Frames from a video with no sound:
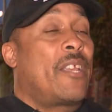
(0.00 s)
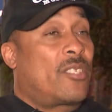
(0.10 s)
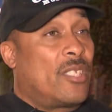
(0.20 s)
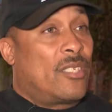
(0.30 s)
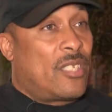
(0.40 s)

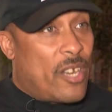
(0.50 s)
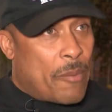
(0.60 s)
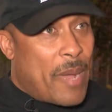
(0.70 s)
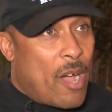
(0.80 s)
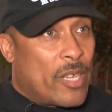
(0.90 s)
they're
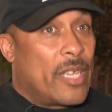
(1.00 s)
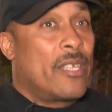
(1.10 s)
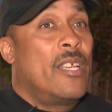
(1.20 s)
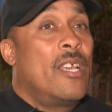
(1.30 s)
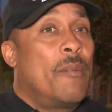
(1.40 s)
sincere about
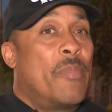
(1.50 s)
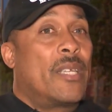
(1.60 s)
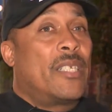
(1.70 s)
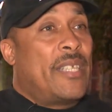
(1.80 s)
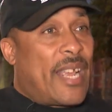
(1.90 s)
it,
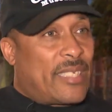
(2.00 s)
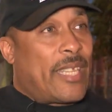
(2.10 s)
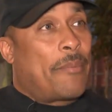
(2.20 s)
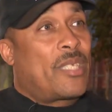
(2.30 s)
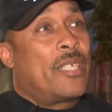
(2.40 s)
but the next
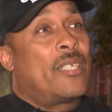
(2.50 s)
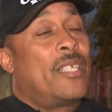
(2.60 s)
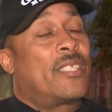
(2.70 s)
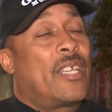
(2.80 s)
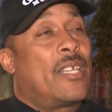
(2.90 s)
steps in,
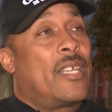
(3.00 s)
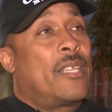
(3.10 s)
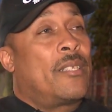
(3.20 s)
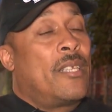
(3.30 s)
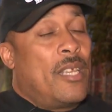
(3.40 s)
is in,
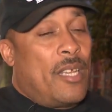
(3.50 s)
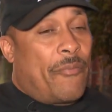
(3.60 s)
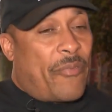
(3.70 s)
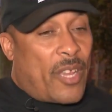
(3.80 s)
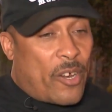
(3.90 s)
in
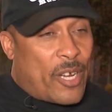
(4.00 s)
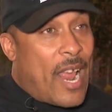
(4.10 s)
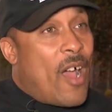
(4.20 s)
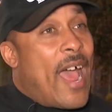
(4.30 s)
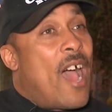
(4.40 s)
figuring
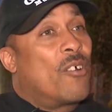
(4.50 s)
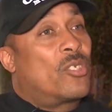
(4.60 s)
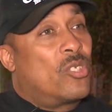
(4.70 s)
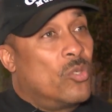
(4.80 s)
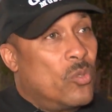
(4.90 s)
out
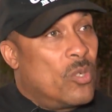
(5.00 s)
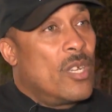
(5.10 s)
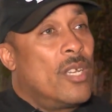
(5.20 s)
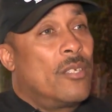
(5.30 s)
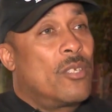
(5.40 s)
how to
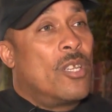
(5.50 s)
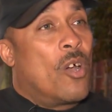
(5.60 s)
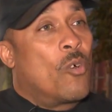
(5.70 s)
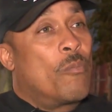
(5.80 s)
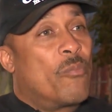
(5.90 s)
you
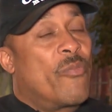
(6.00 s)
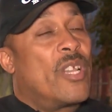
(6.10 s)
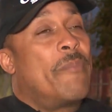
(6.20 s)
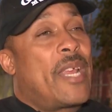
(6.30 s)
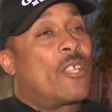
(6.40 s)
know,
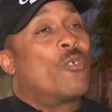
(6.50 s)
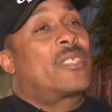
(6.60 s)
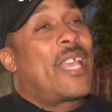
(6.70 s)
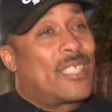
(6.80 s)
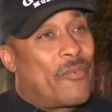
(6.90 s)
really make
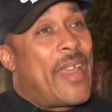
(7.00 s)
those things a